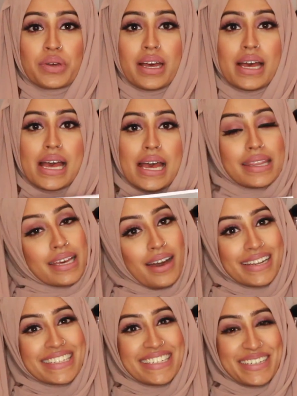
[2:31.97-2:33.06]
But the
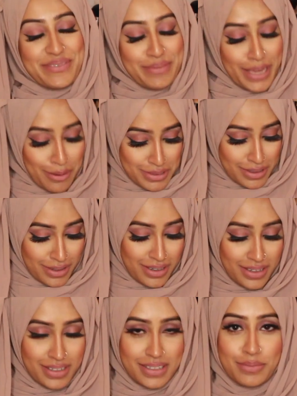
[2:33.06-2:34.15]
card is nice from the outside
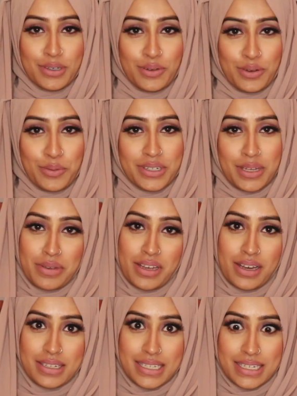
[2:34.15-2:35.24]
because we all know what type of
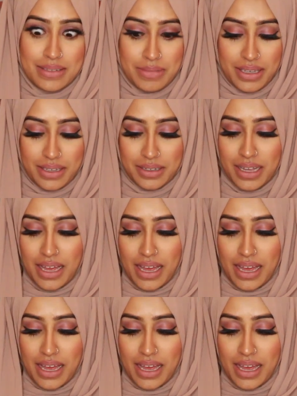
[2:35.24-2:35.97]
cards kids make.